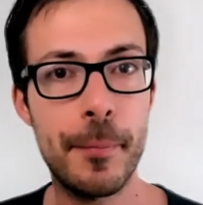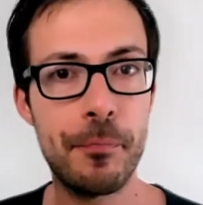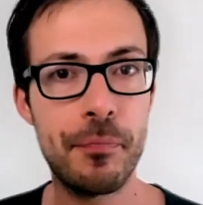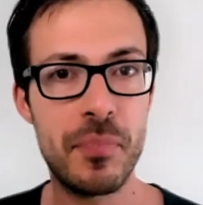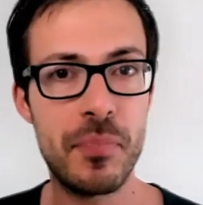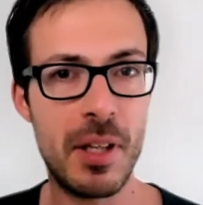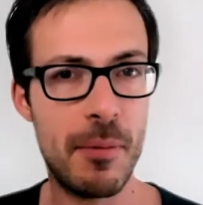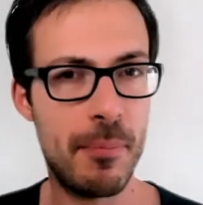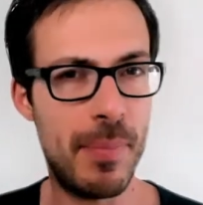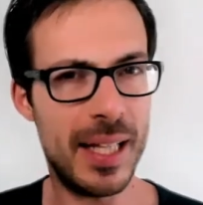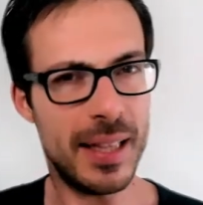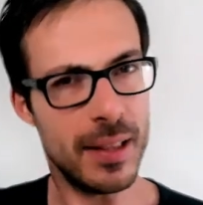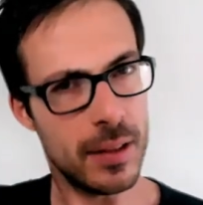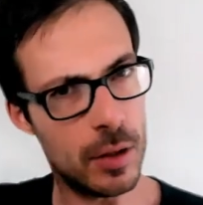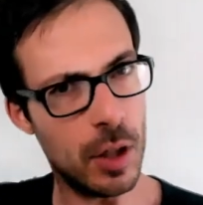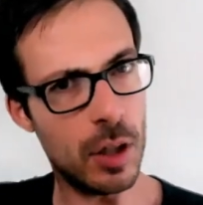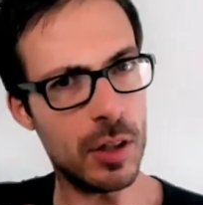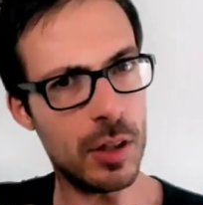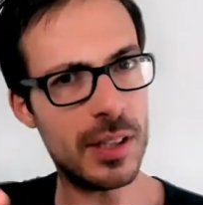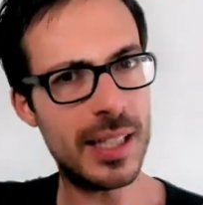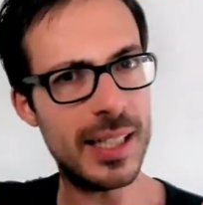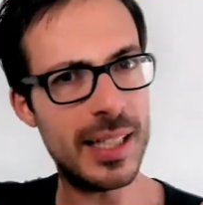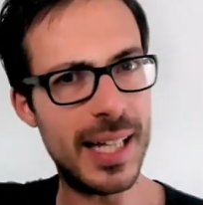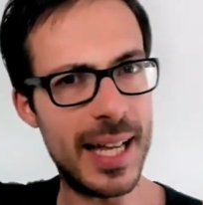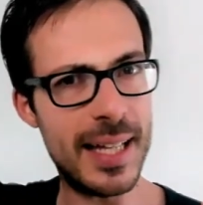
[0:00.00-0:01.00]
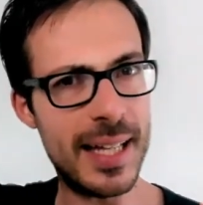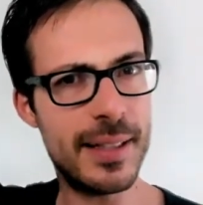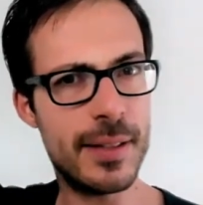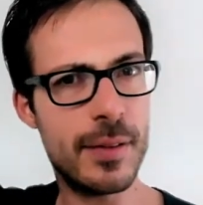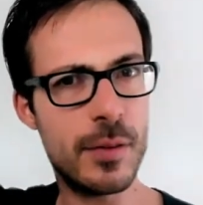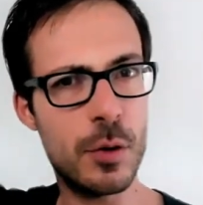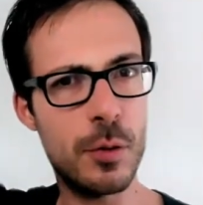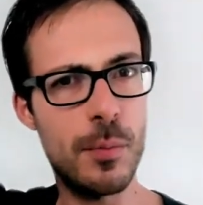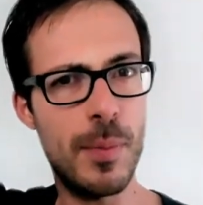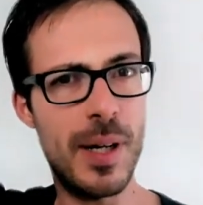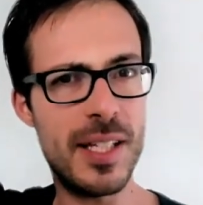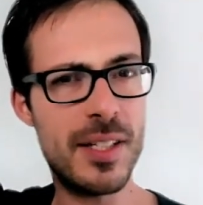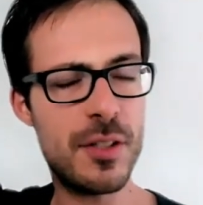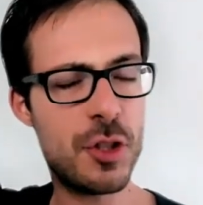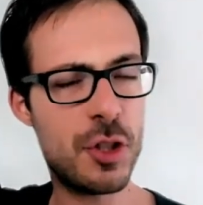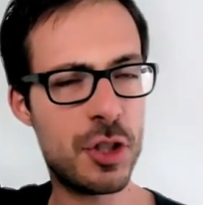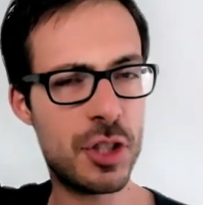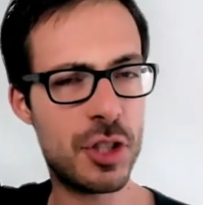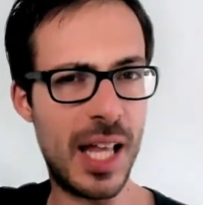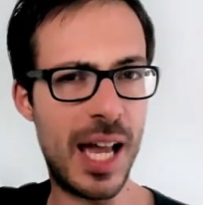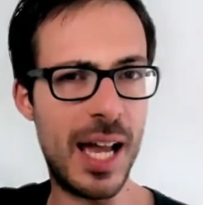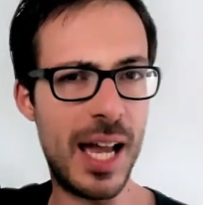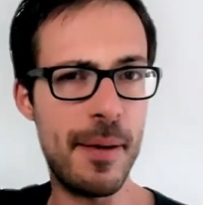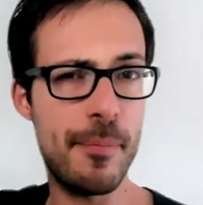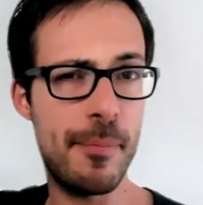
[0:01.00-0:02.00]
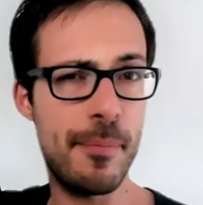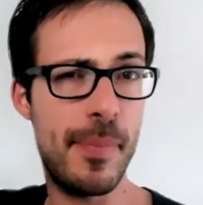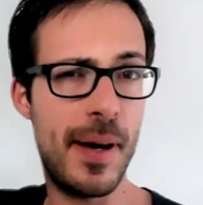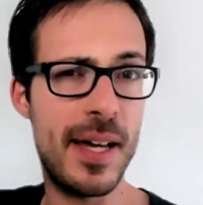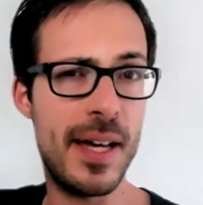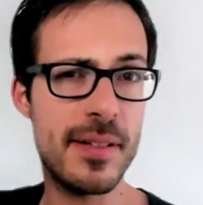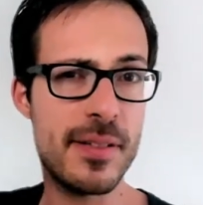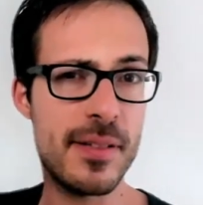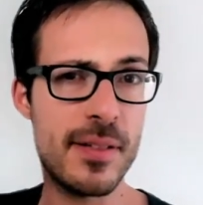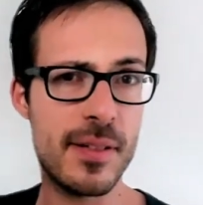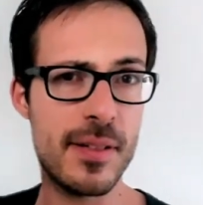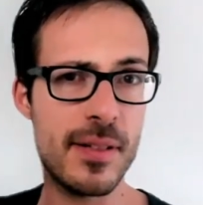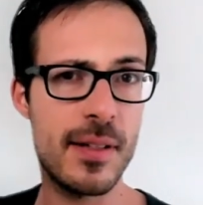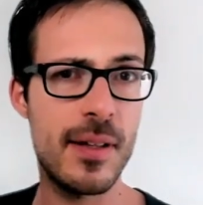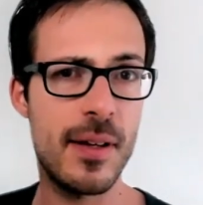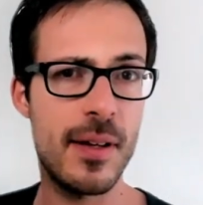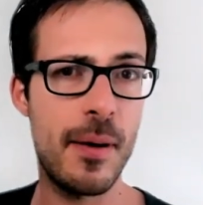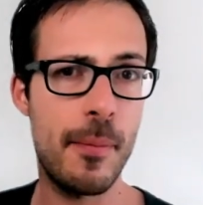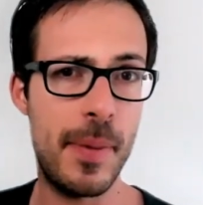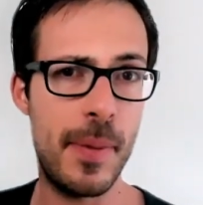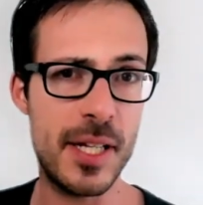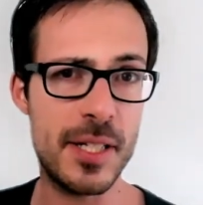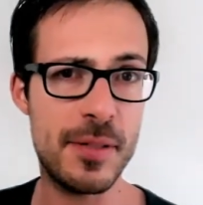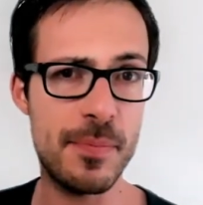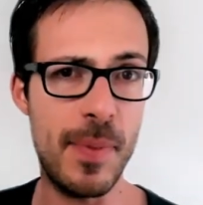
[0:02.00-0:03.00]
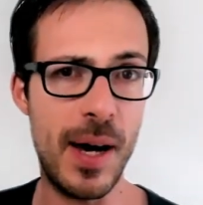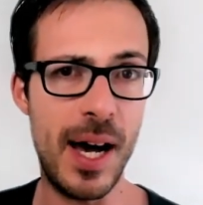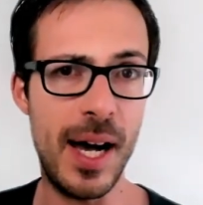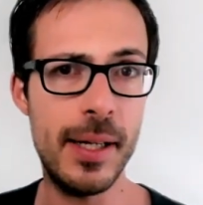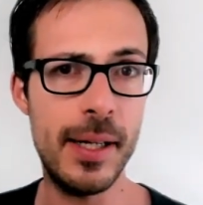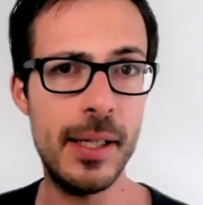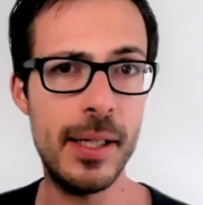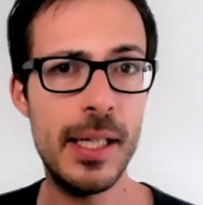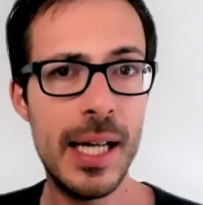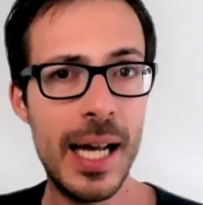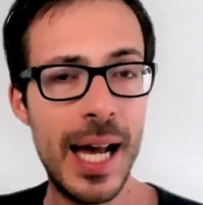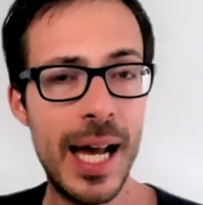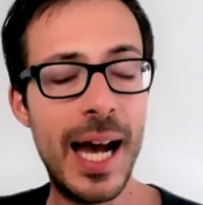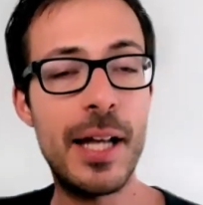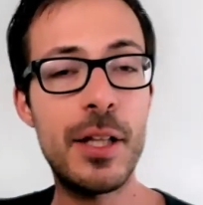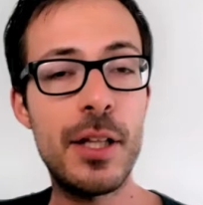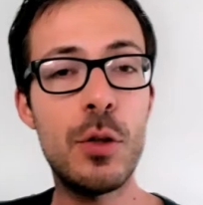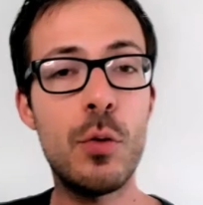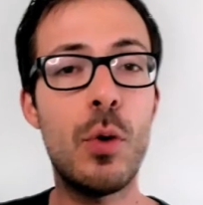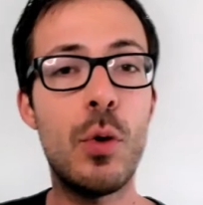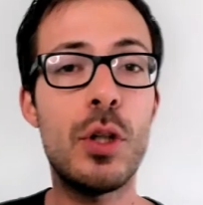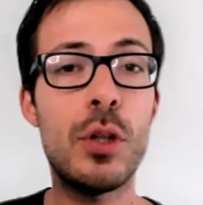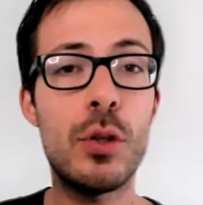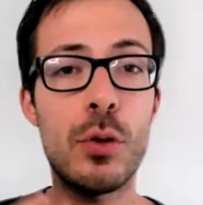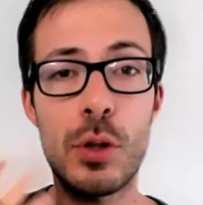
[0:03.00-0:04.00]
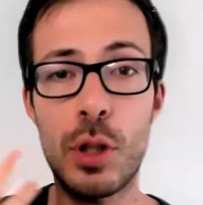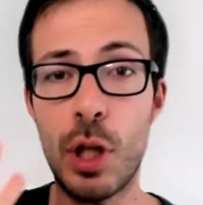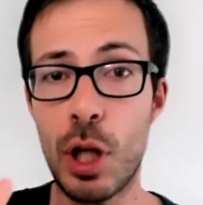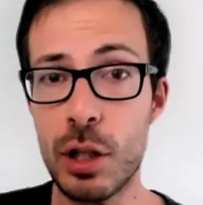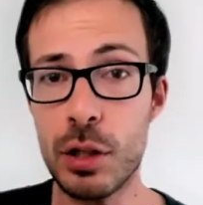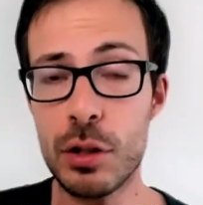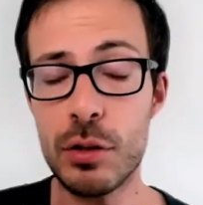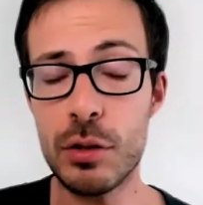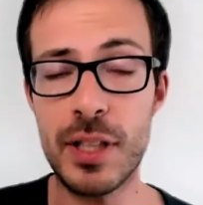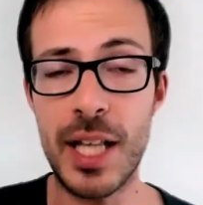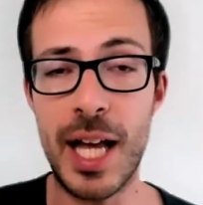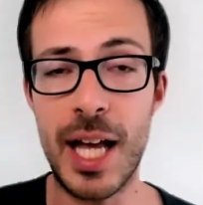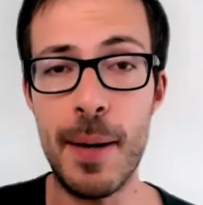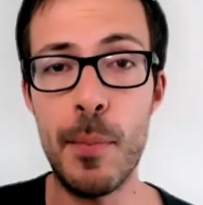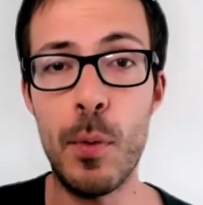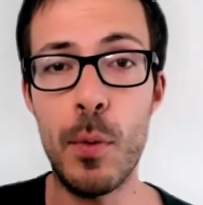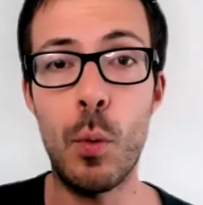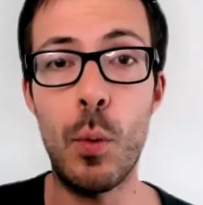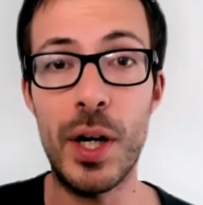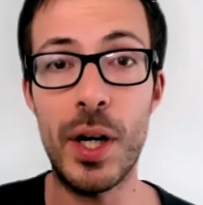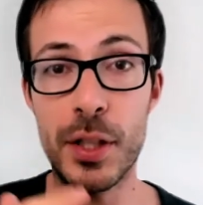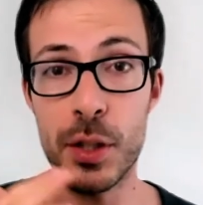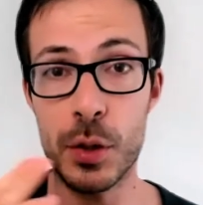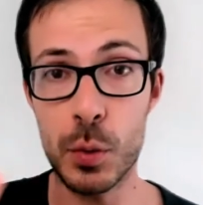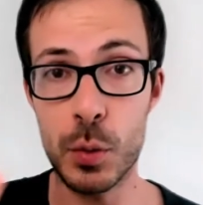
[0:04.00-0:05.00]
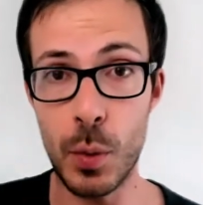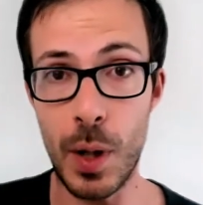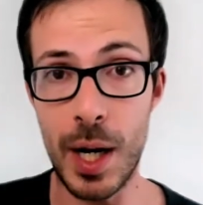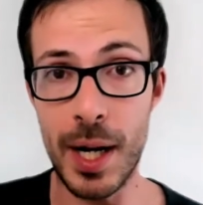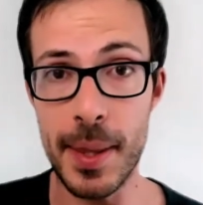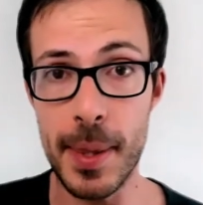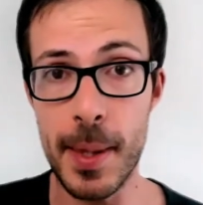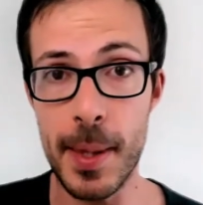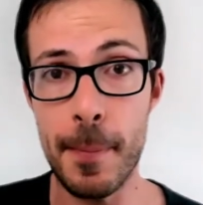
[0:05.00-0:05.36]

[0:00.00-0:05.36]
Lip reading: but don't let too much time pass by, and you want to talk to them one-on-one.